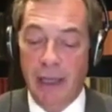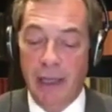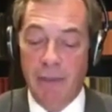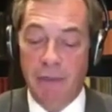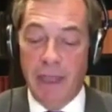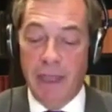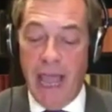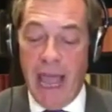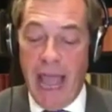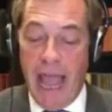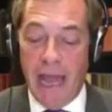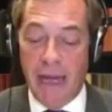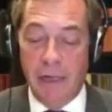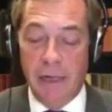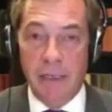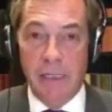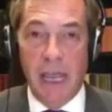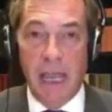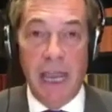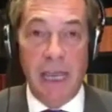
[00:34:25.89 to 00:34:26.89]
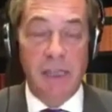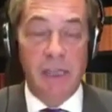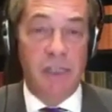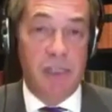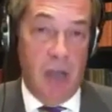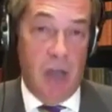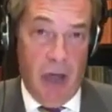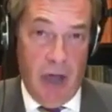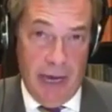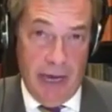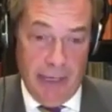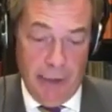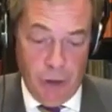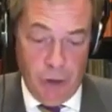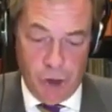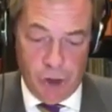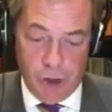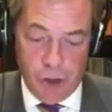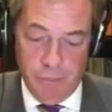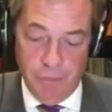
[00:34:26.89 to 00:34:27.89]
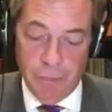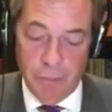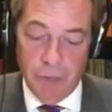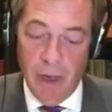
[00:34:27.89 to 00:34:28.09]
The end is Nige.